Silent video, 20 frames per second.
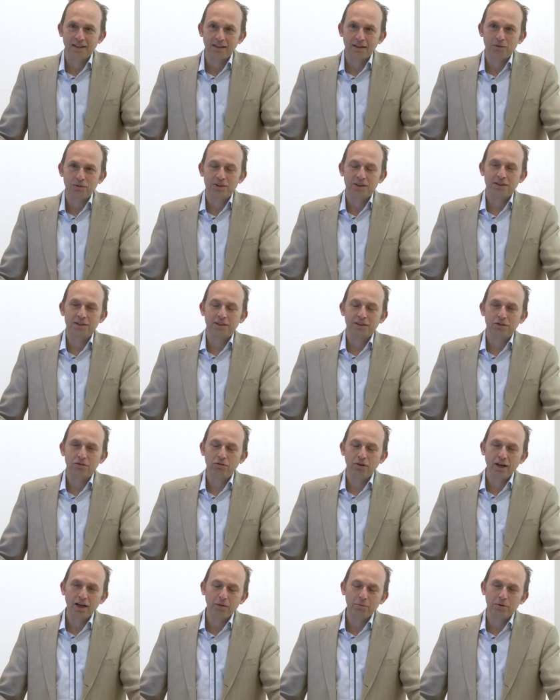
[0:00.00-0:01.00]
And it was this
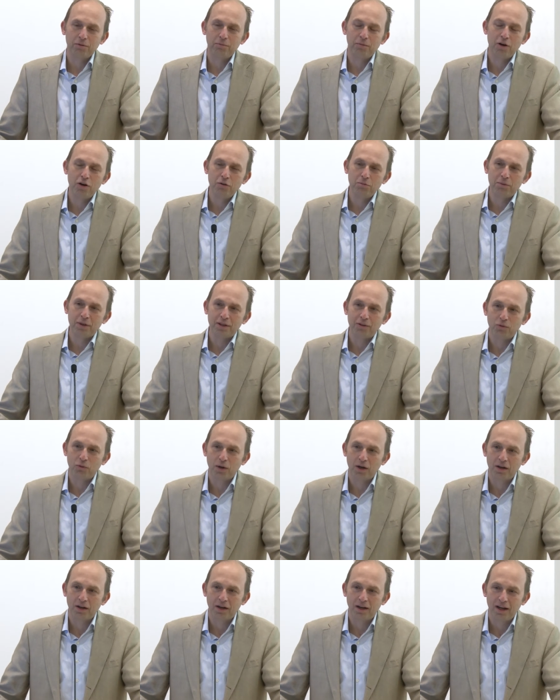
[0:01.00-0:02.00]
incredible moment
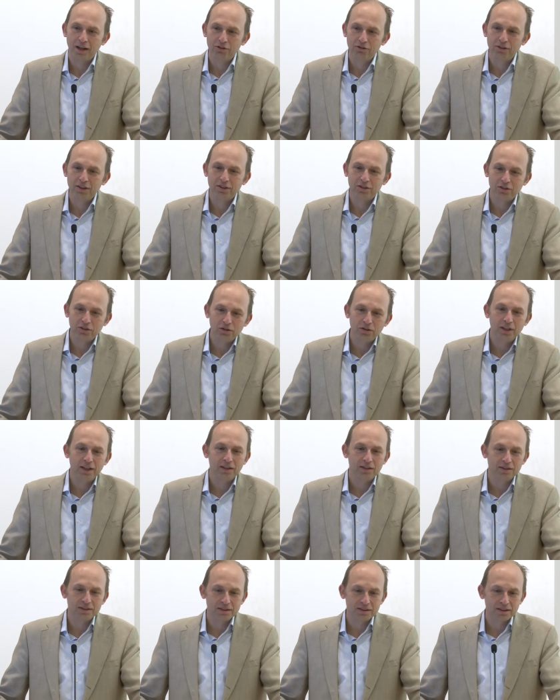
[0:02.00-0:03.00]
where 102
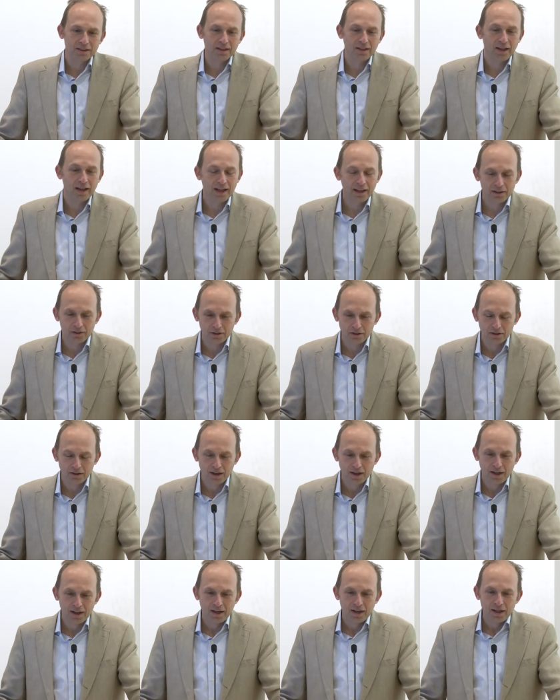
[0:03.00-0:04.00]
years later,
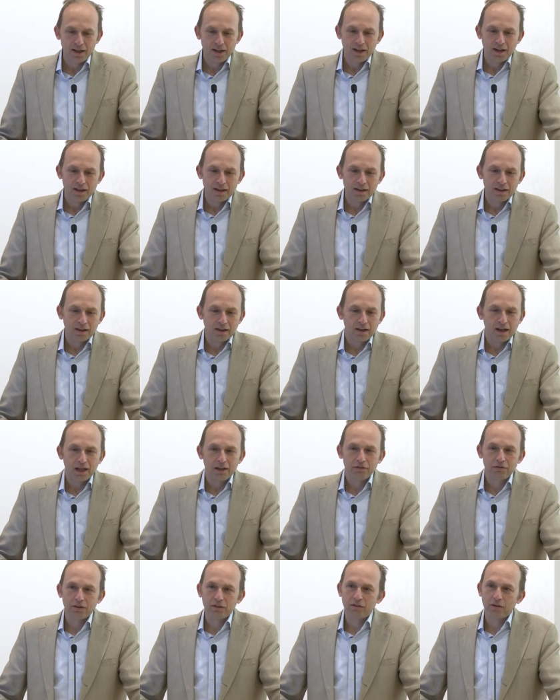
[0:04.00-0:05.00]
the
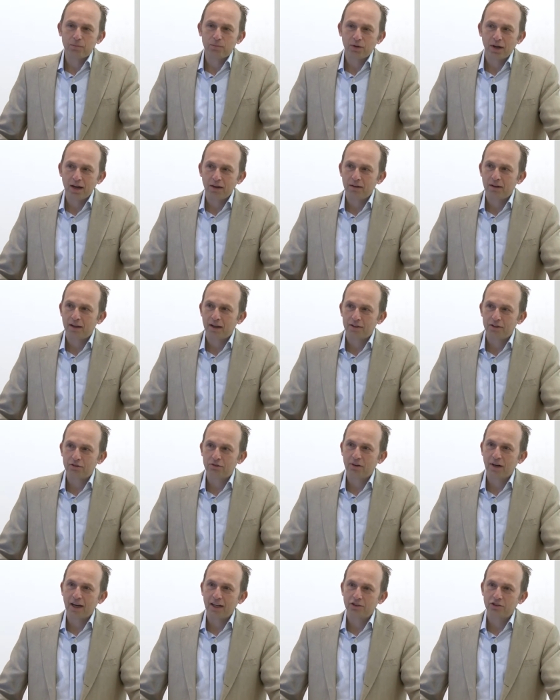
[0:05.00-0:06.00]
life of a brown
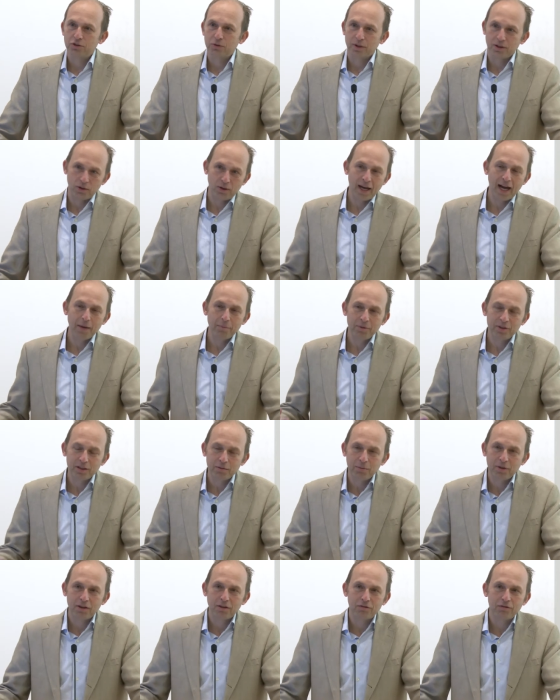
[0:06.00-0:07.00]
undergraduate who happened to
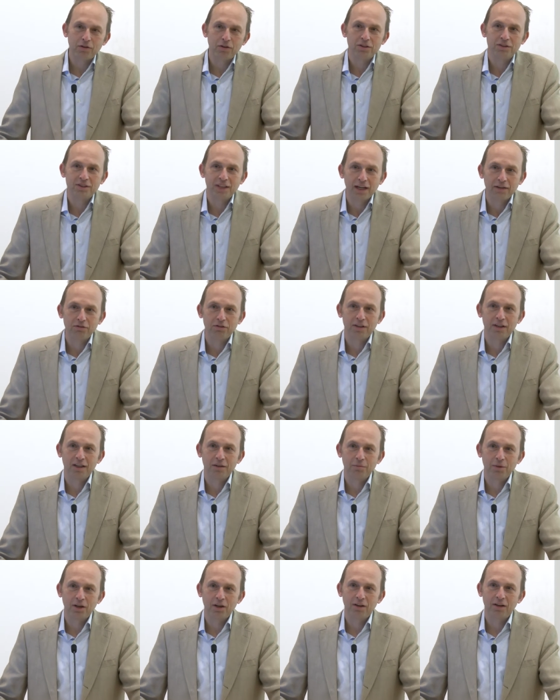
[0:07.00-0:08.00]
be the first African
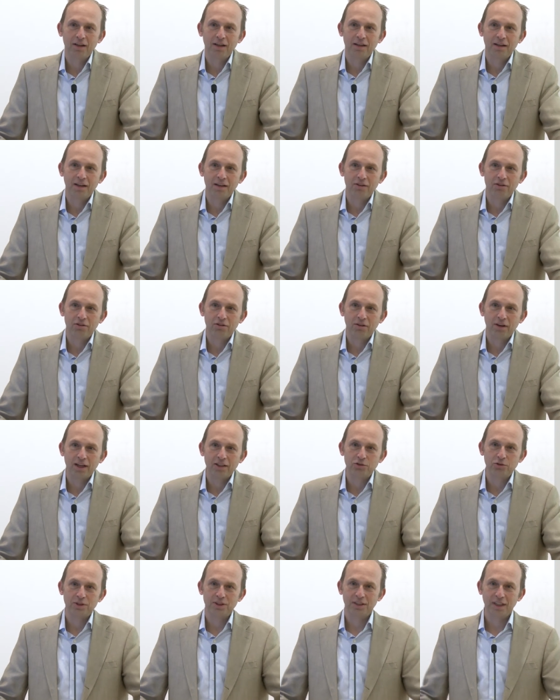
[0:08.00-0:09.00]
American
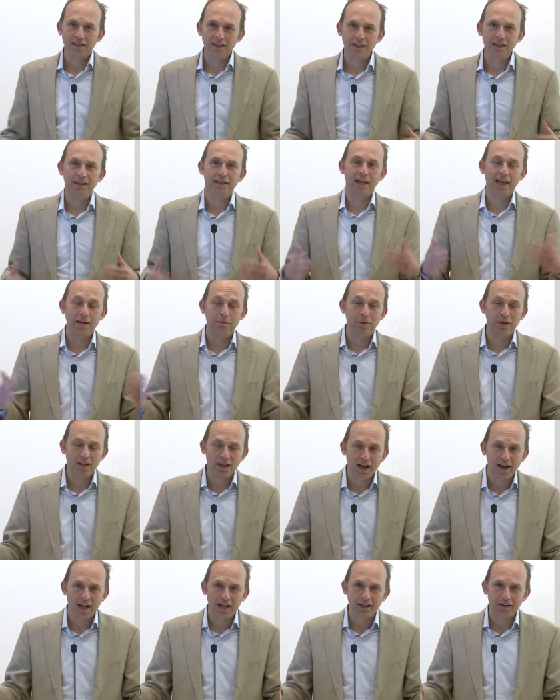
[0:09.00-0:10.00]
undergraduate suddenly came
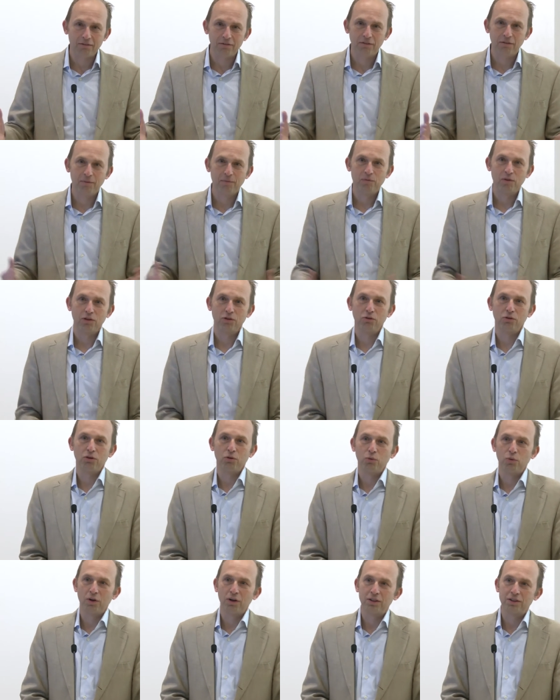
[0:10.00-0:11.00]
alive through the
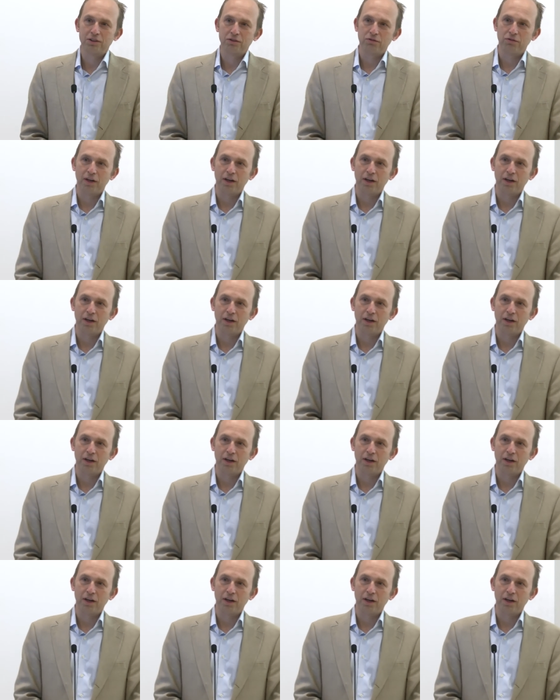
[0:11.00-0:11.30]
words of